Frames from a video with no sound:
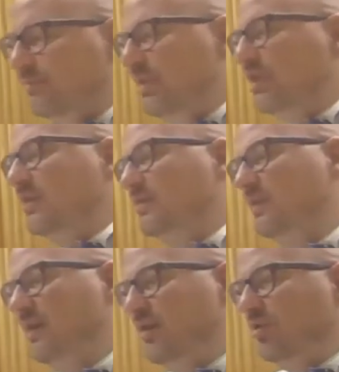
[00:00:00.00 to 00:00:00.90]
bigger
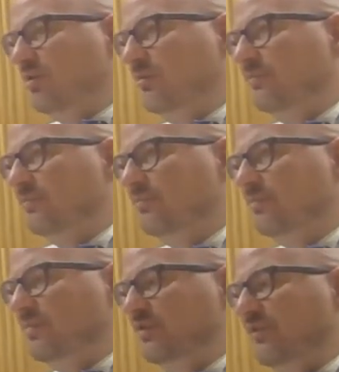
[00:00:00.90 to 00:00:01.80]
error,
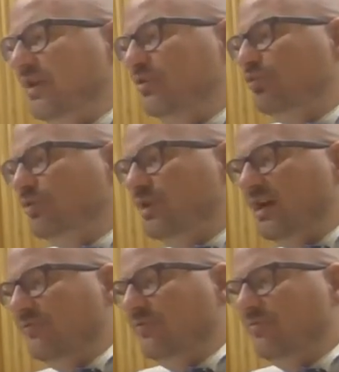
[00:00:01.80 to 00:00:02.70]
but then you
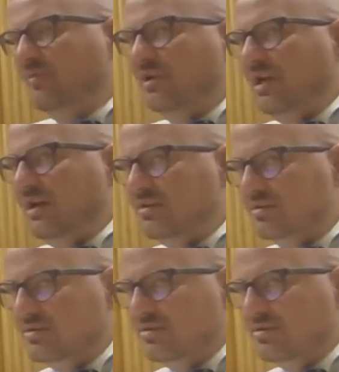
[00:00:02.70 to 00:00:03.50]
have less